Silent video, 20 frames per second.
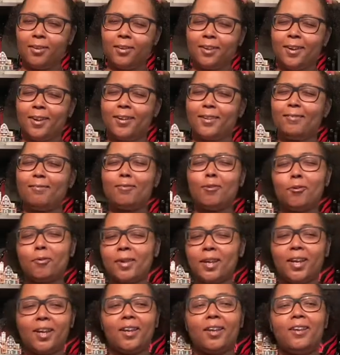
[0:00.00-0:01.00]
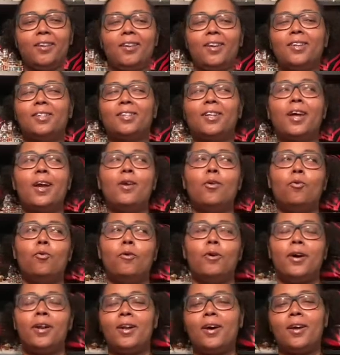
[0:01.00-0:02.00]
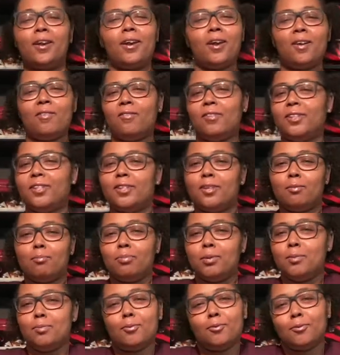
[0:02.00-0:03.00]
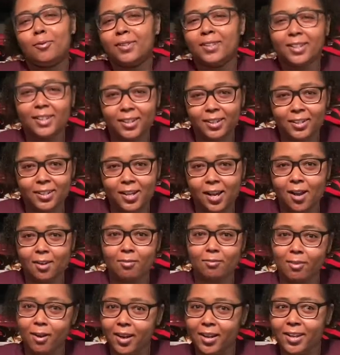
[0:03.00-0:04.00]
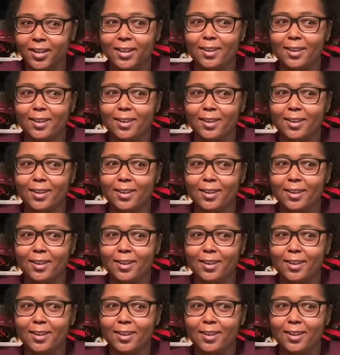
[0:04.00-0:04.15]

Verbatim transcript: like, okay, that's like one out of every 10 people on TikTok, right?